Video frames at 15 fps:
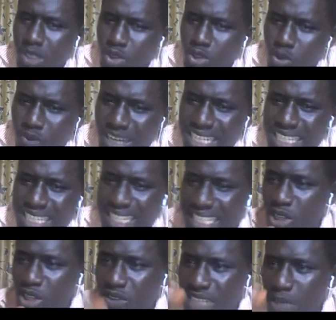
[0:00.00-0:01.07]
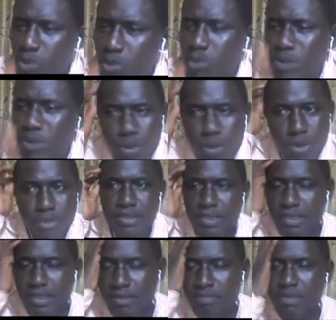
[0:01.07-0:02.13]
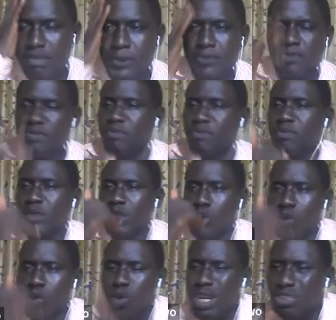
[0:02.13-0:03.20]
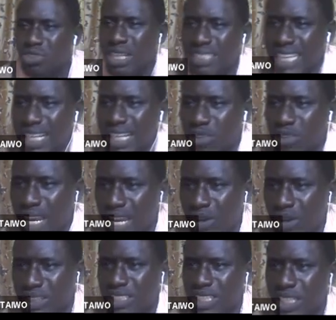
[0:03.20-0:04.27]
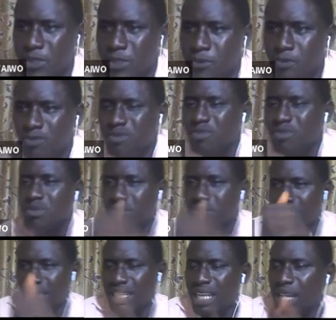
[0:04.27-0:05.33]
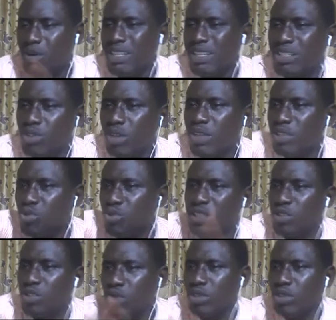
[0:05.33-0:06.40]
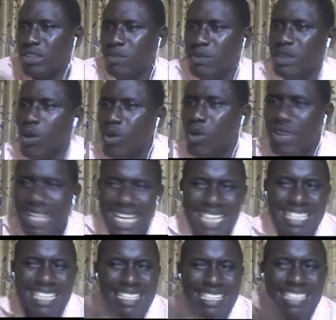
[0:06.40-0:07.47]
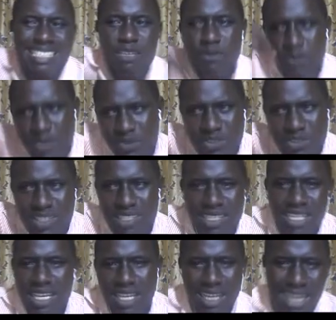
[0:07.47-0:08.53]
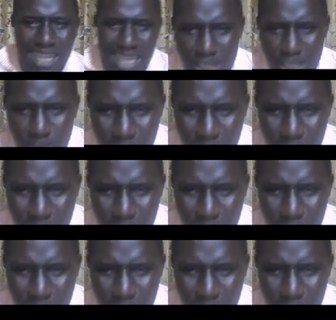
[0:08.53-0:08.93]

So far, the 3 of them will be worth. Will attract annual allowance. And annual allowance is always 20%, unless it is the 5th year. Assuming